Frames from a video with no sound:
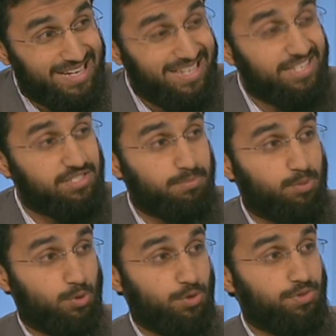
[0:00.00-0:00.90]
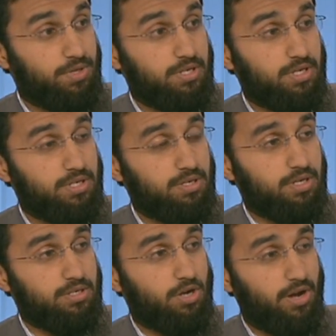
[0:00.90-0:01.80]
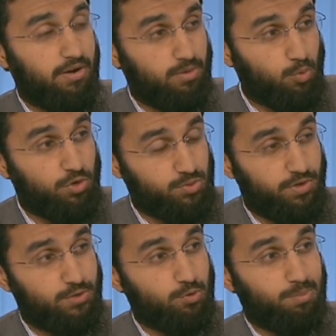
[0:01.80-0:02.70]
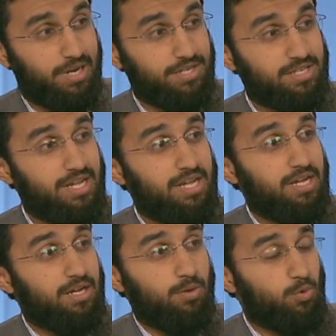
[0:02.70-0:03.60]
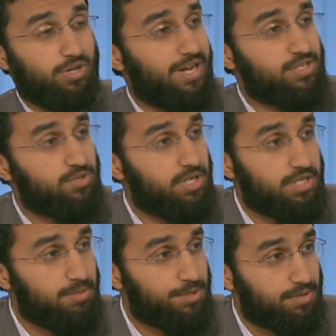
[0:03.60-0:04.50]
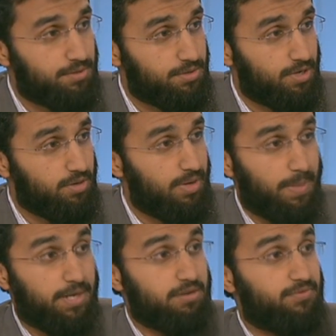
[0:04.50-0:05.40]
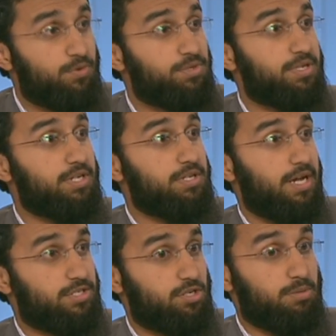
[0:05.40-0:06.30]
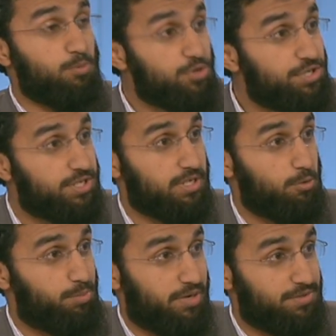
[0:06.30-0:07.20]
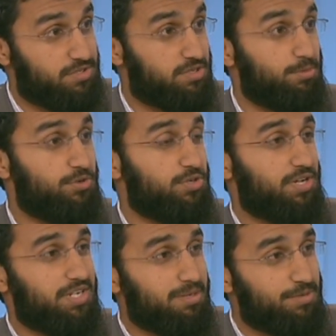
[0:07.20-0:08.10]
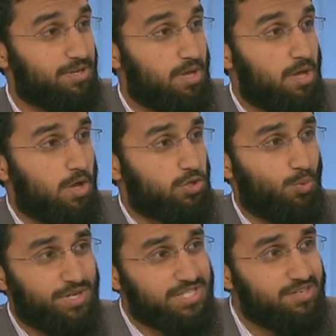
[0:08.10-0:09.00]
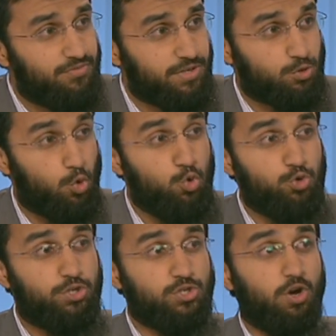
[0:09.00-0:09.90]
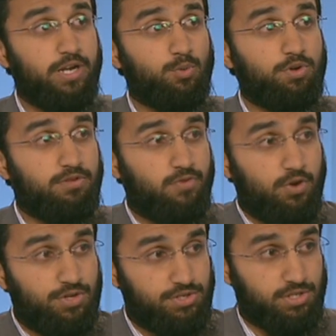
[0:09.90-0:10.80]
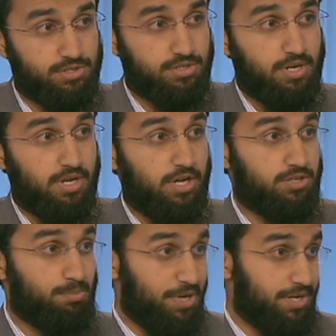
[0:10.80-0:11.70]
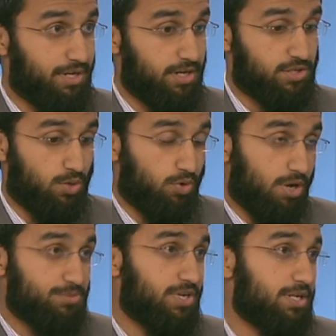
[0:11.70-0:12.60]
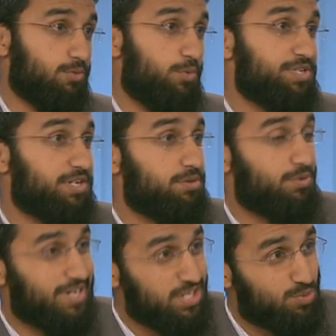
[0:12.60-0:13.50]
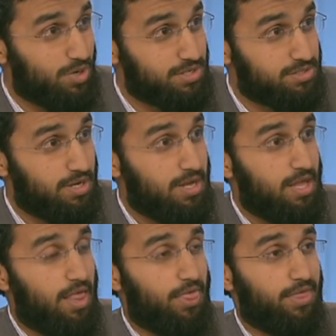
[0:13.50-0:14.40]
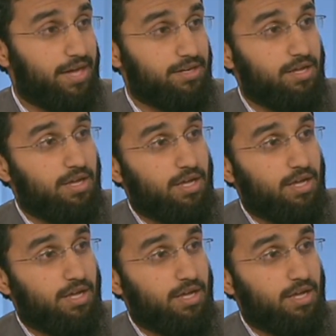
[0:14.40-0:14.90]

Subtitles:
leaders in Perth, in Kayara waters where it took place, were not asked to condemn it, you know, and they didn't feel the need as a community or parents as a community to condemn it. So where's the difference? Who's deciding where the focus is? It's media. And so what I'm saying, what we said in the release was that